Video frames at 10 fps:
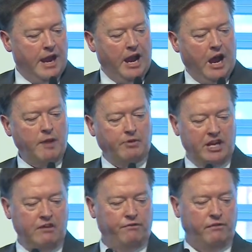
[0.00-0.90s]
I
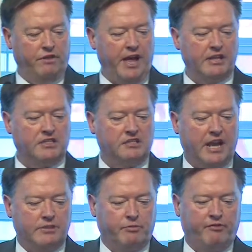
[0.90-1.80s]
believe that
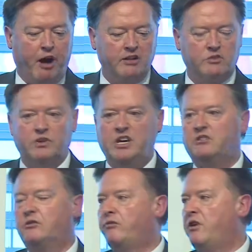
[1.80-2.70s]
as providers we need
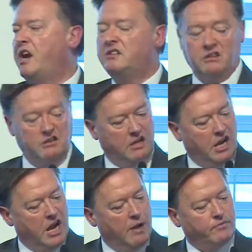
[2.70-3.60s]
to create
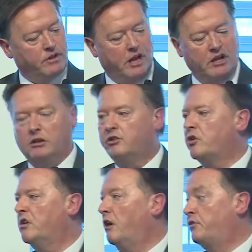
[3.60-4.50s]
a
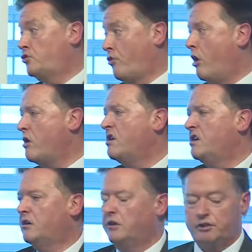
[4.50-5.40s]
culture of strong
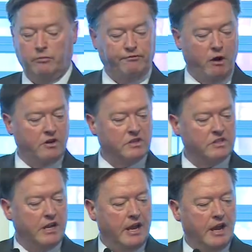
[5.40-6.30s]
customer focus,
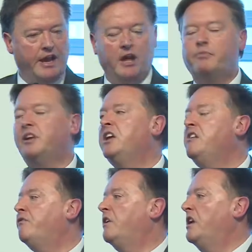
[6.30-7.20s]
and I
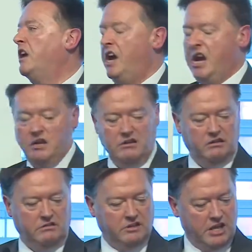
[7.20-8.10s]
believe in
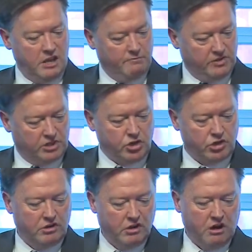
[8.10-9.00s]
the
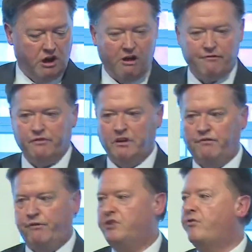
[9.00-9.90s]
position of
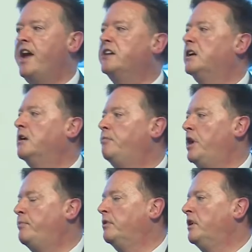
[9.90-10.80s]
free trade.
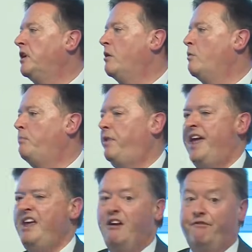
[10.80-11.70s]
People will
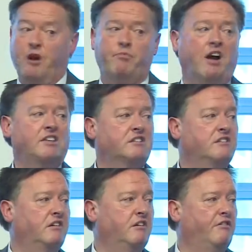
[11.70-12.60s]
pay a fair price
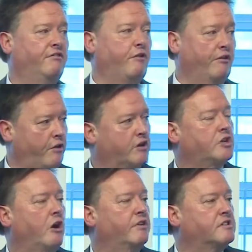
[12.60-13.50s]
for a fair
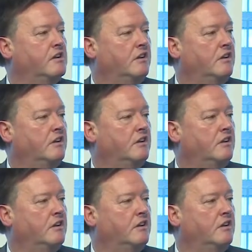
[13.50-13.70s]
service,